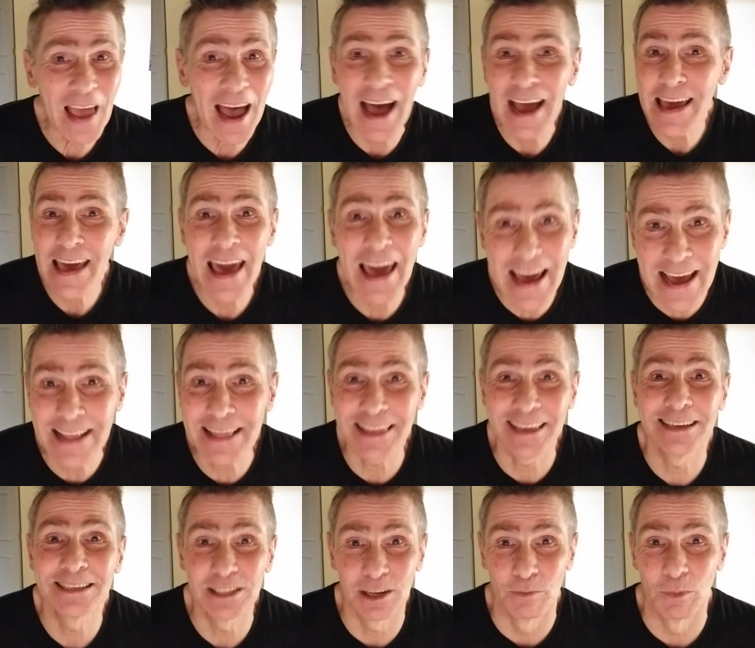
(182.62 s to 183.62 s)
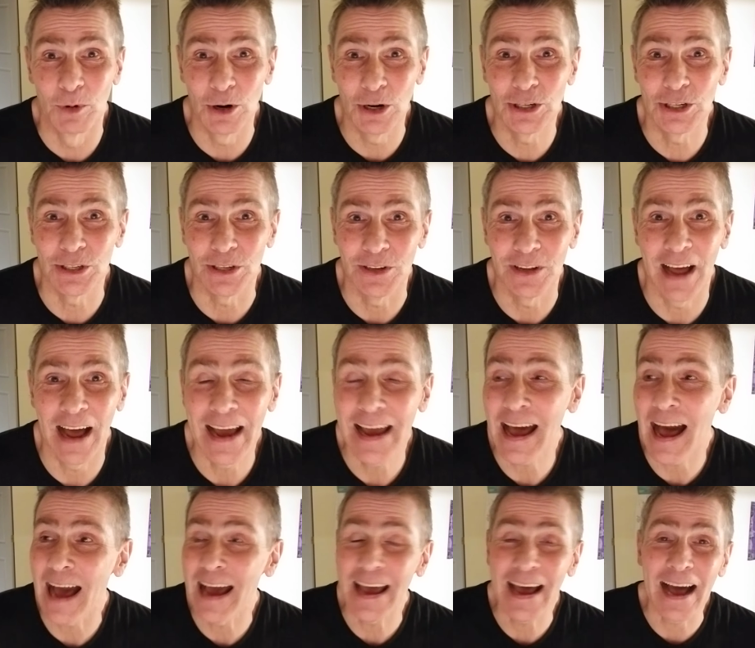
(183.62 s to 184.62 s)
I hate this commercial.
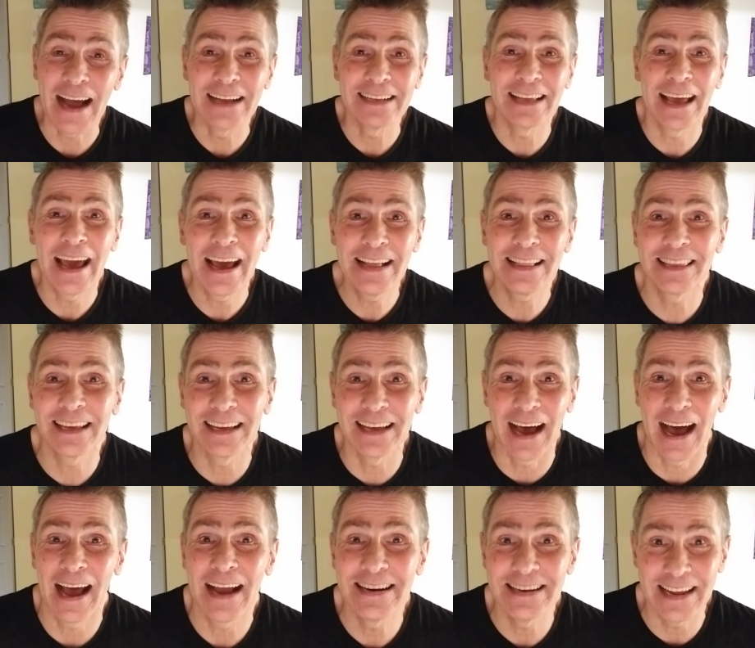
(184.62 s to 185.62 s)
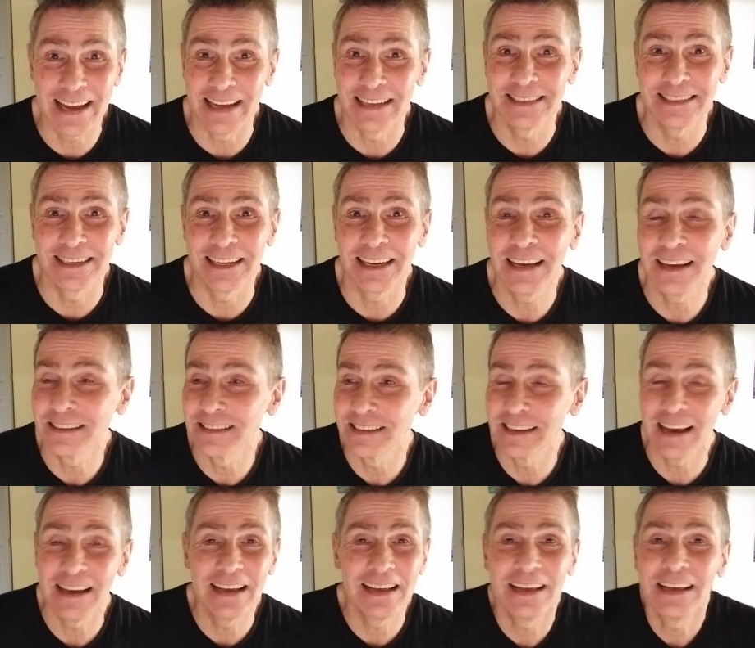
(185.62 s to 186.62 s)
I hate the guy dancing
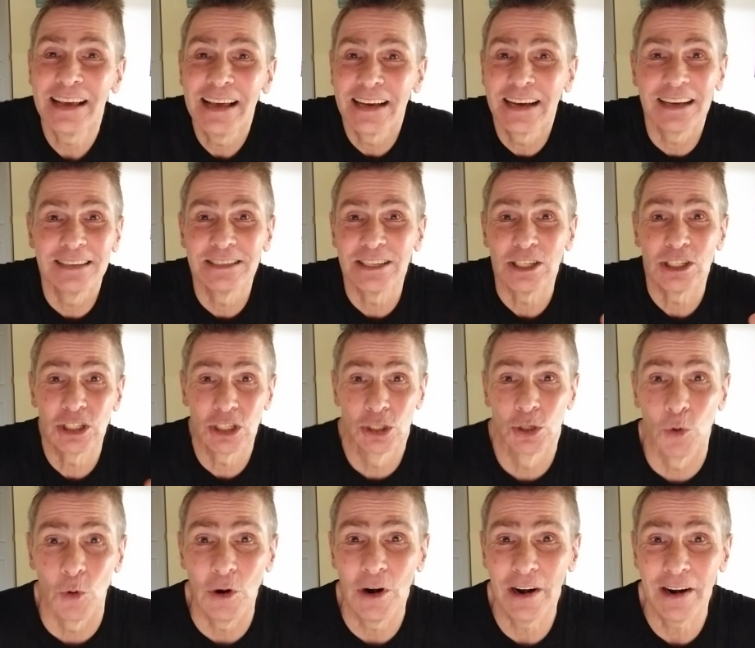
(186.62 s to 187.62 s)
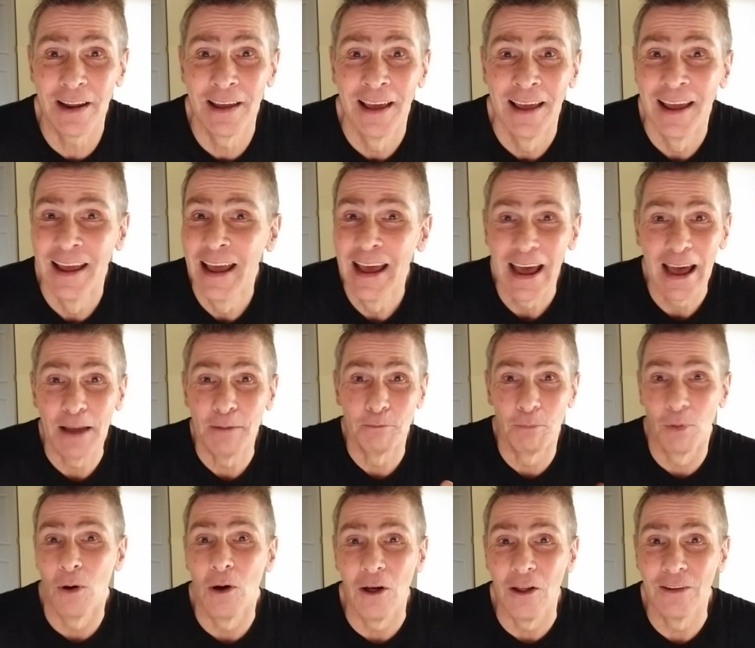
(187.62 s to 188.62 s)
because he's short and
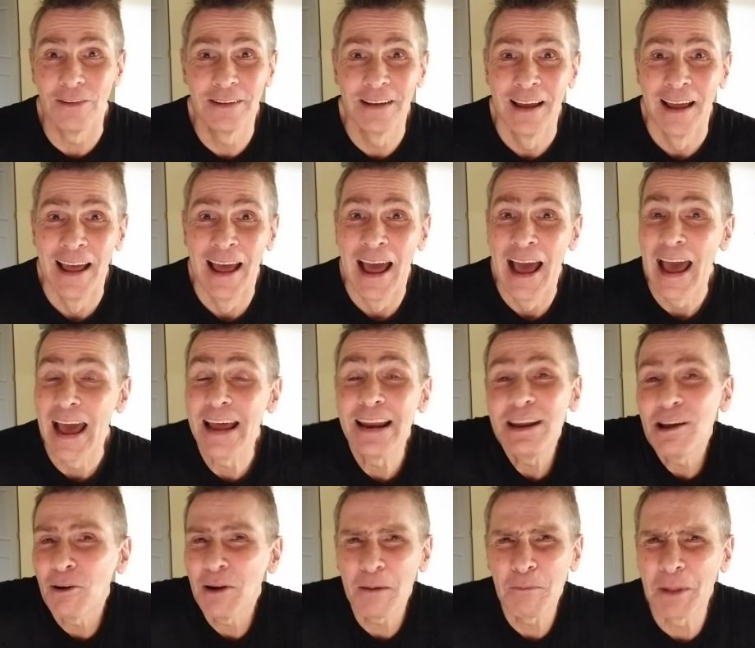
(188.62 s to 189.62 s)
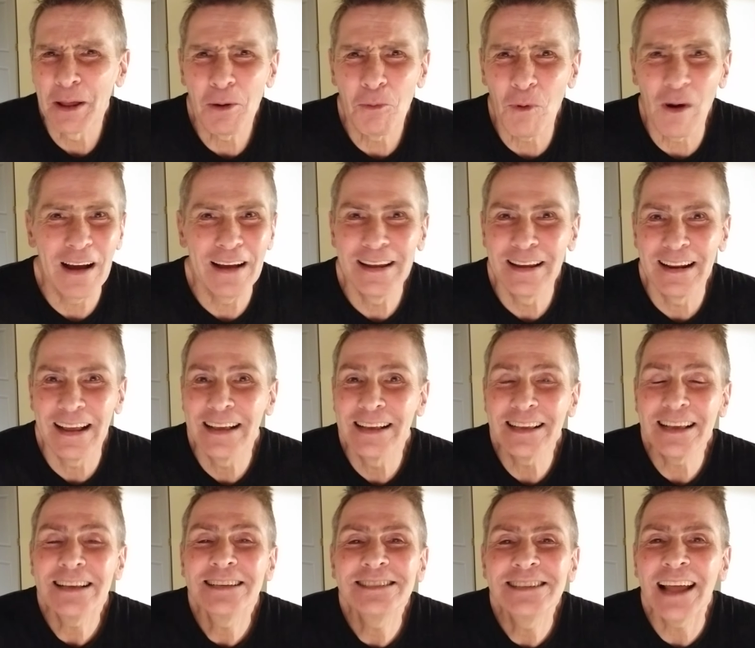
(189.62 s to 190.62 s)
bald. And, you know, and I'm like, well,
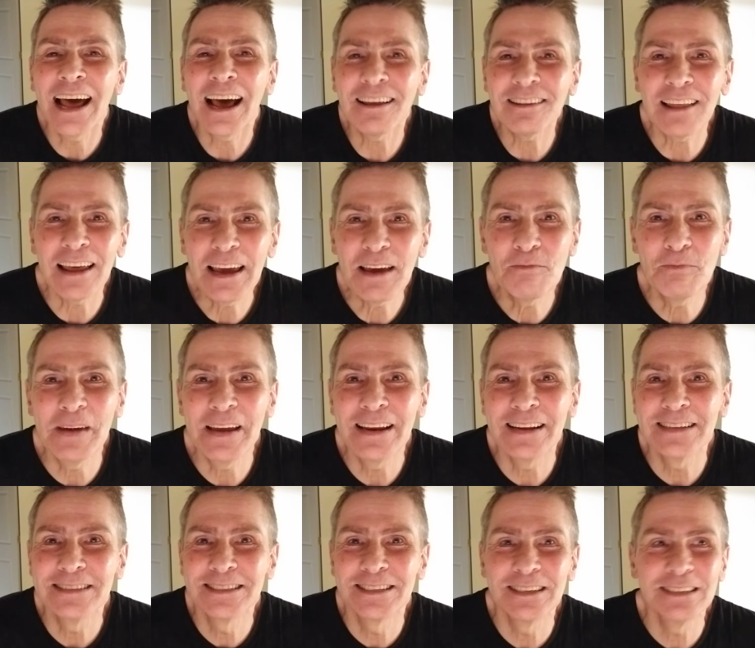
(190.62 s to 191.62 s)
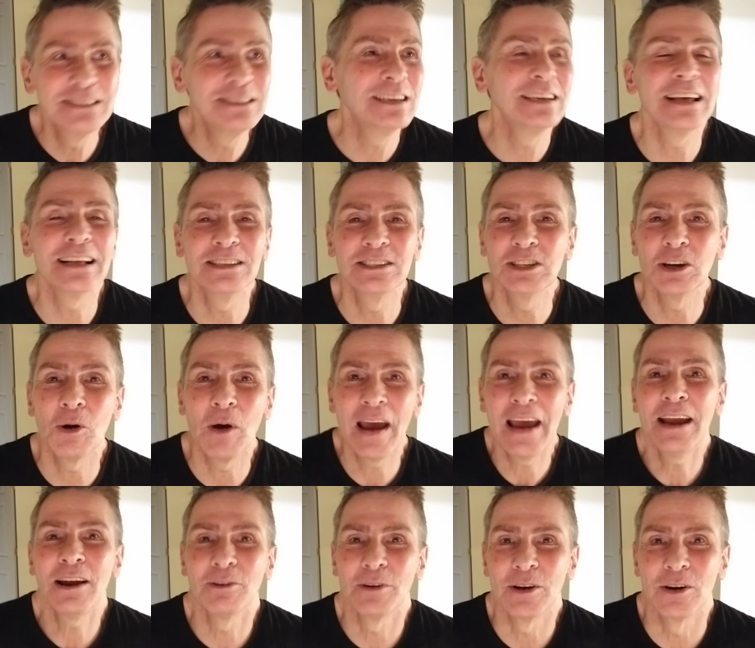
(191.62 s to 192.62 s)
it's not like me to get so
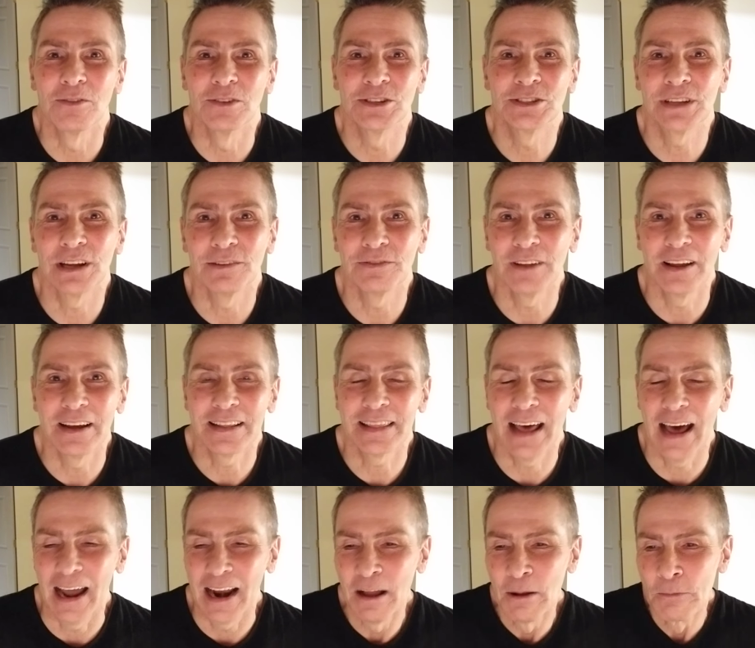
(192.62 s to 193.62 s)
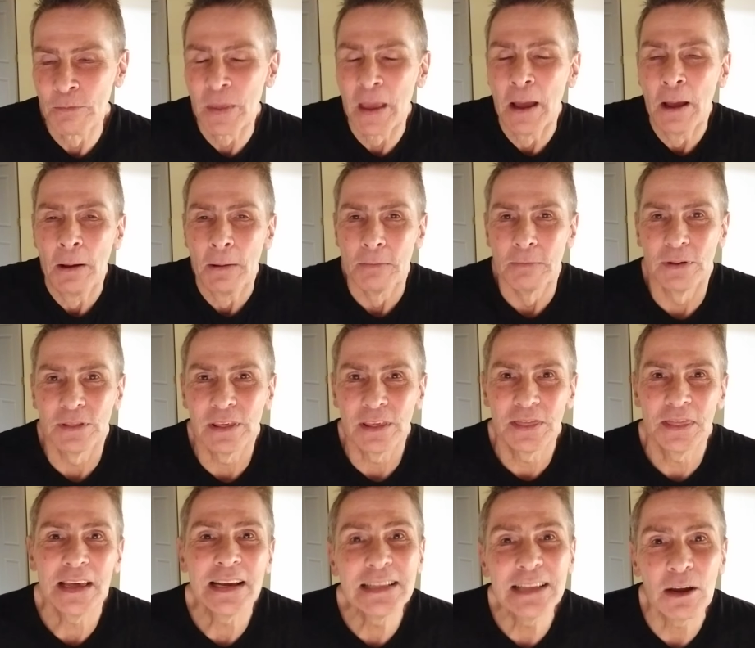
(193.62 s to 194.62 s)
angry over stuff like that. But the
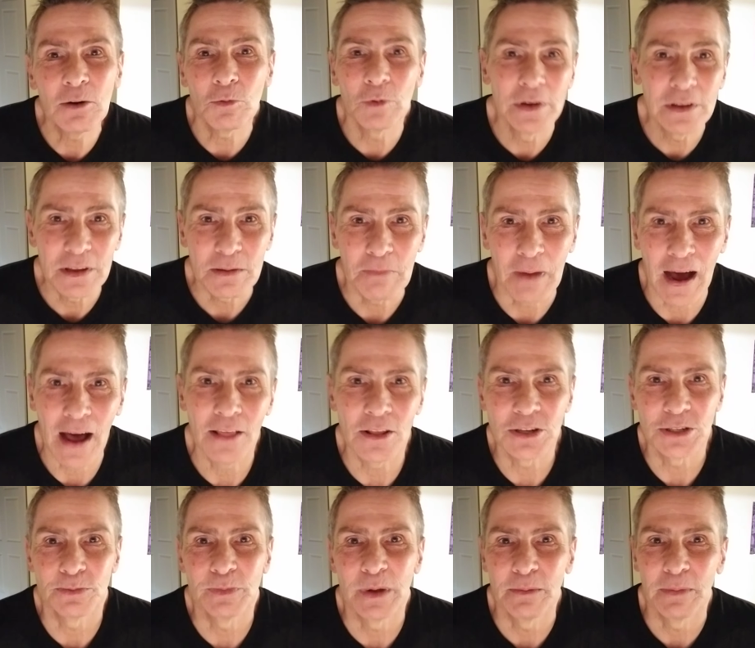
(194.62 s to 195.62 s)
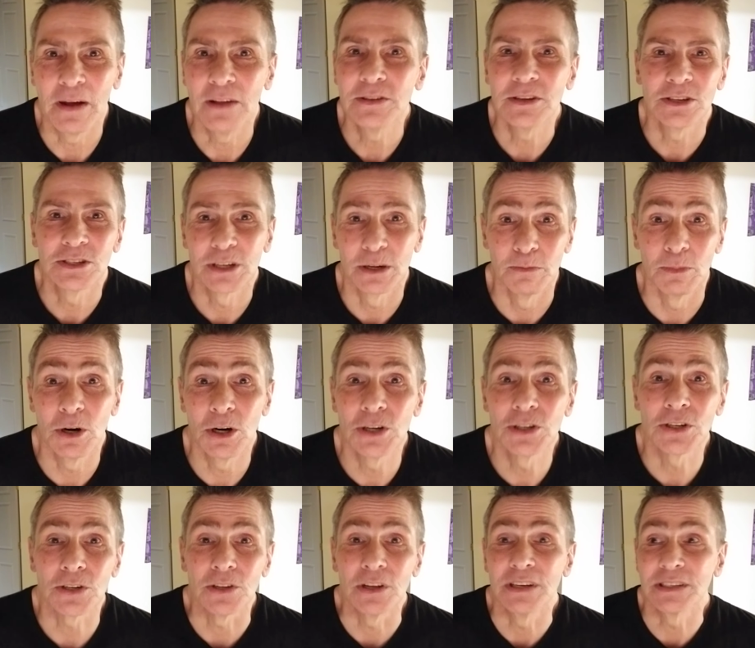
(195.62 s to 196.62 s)
thing that really bothers me about this
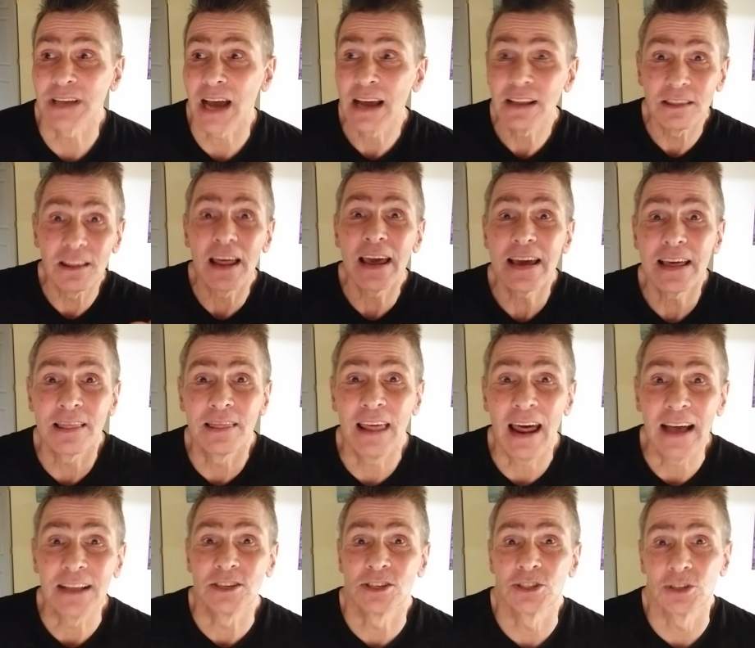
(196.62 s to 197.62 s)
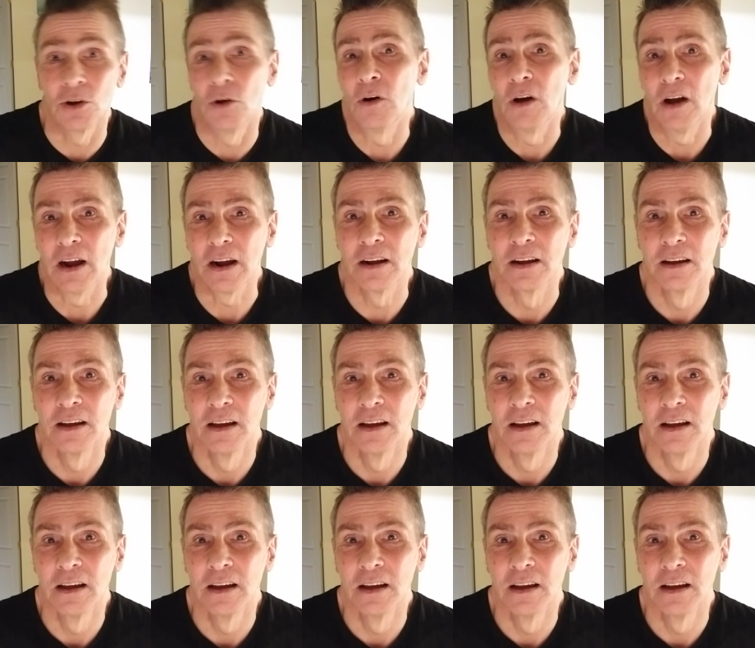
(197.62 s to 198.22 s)
commercial is I like that song.